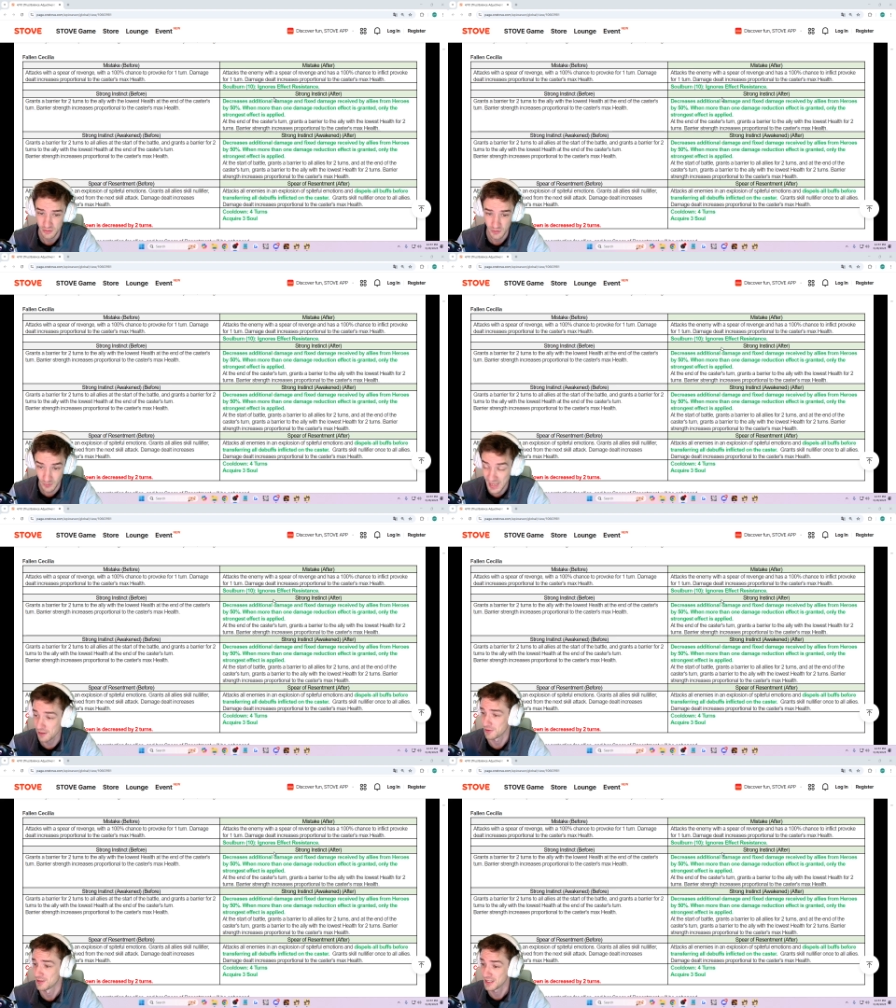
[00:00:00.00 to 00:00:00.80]

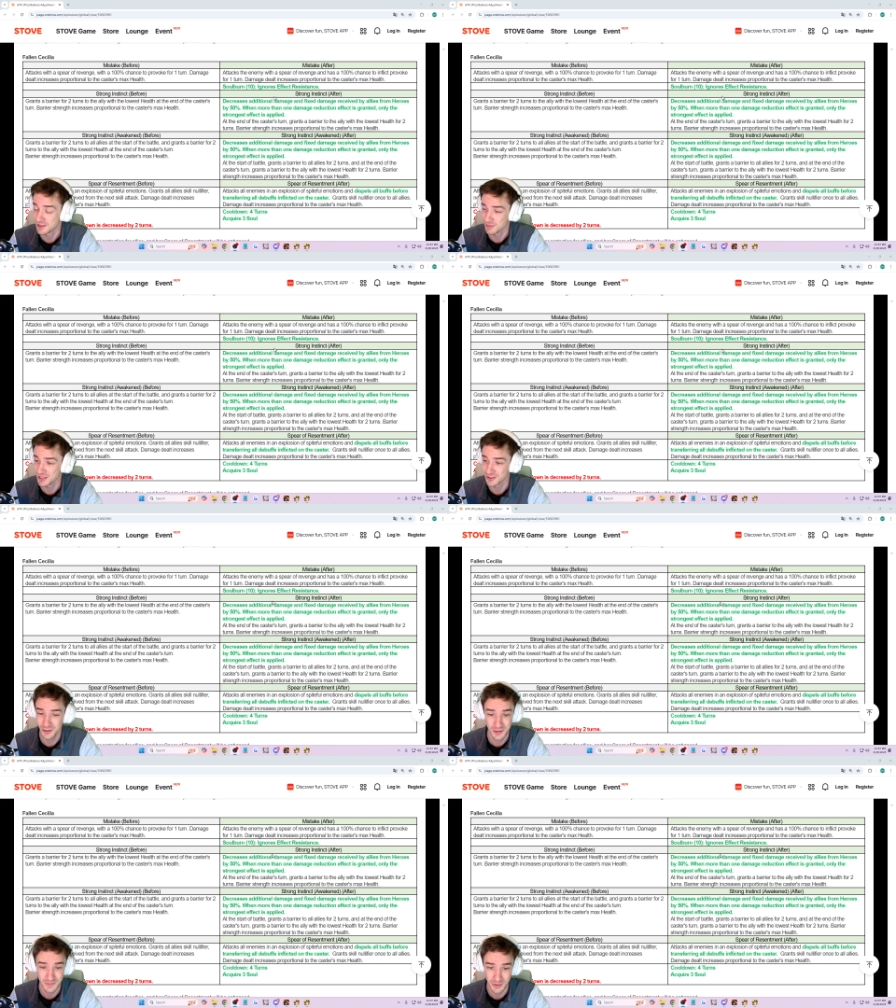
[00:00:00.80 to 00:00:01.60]
Wow, they didn't make her a
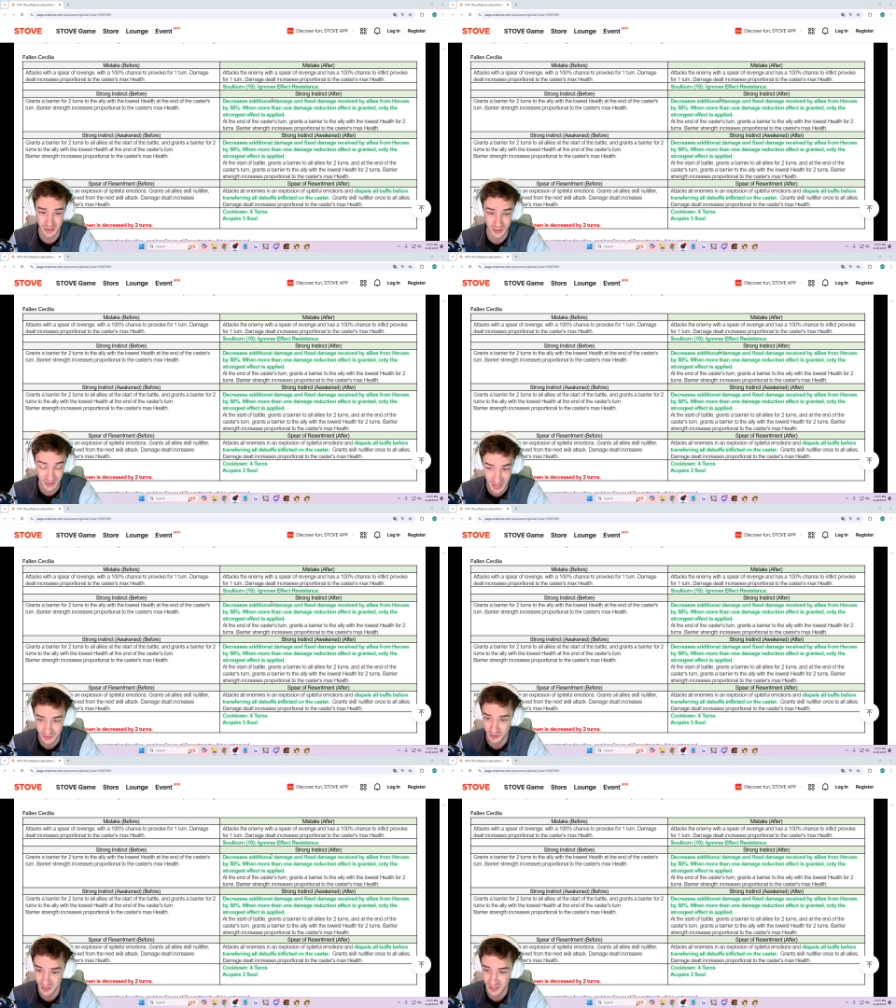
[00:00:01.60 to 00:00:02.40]
cleave unit. She's
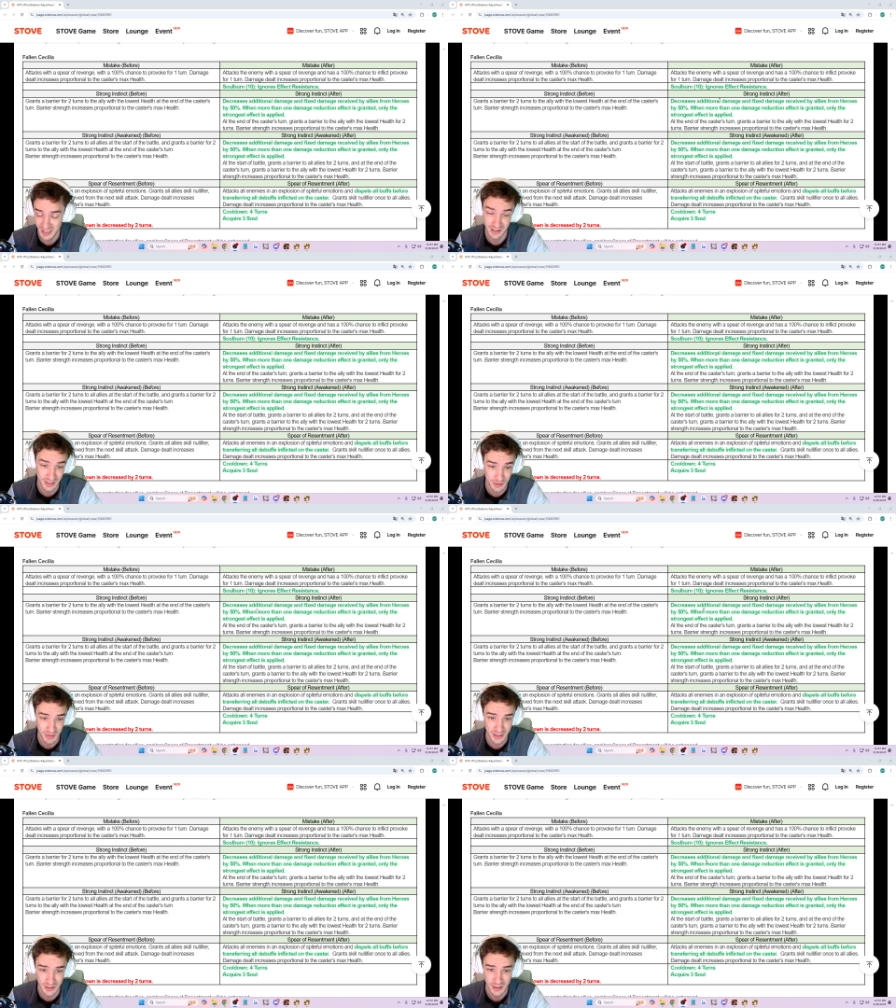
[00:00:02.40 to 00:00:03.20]
actually a tank. That's
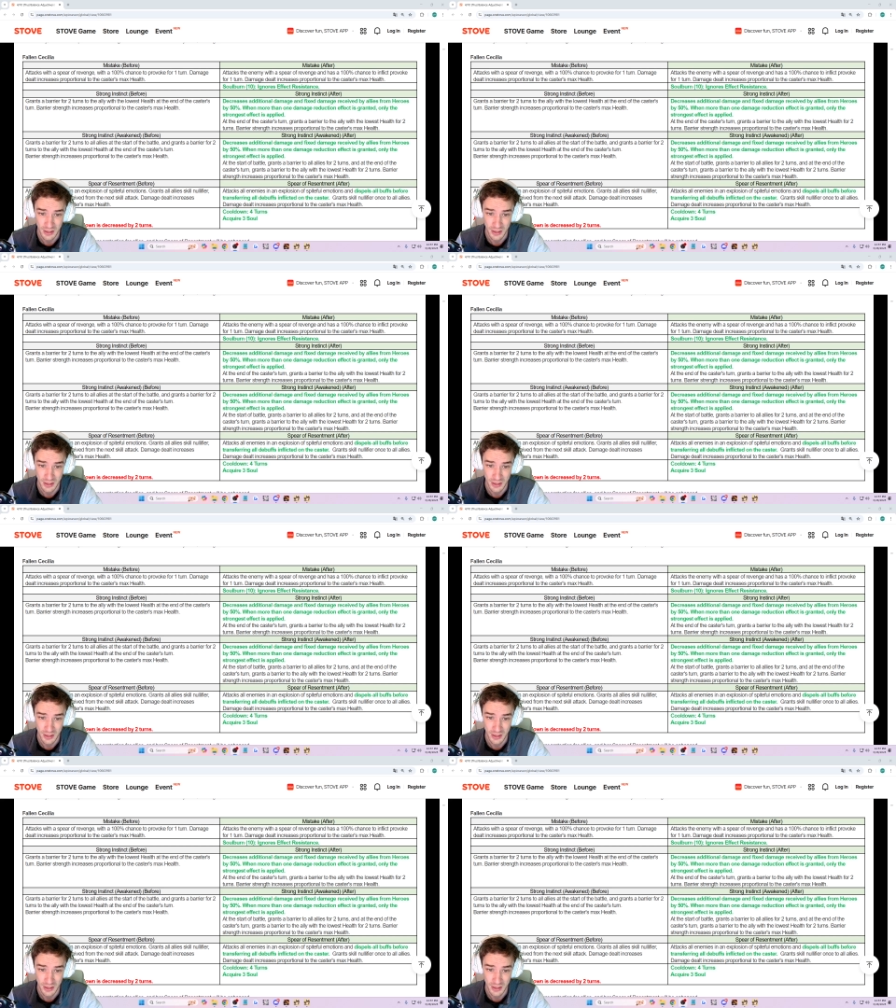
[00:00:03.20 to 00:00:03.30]
amazing.